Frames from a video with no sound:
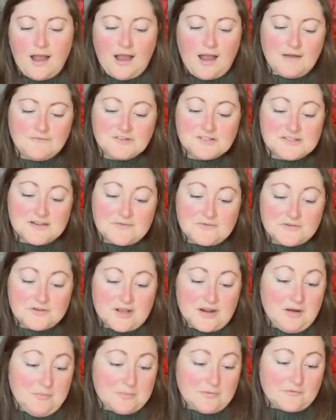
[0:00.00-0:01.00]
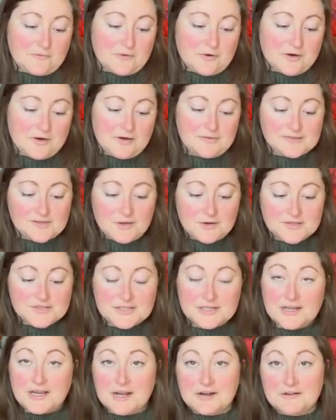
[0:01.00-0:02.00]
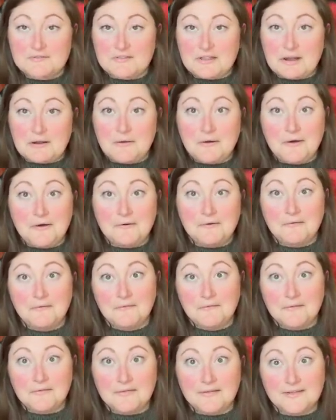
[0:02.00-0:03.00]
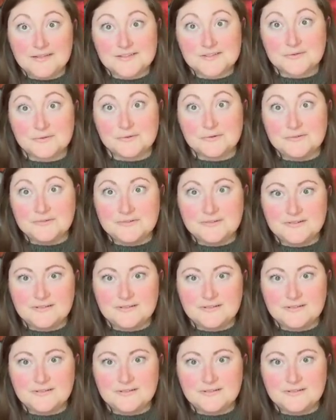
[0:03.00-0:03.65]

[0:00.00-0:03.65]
I've just never done it before. And I was honestly kind of like, oh, that's cool.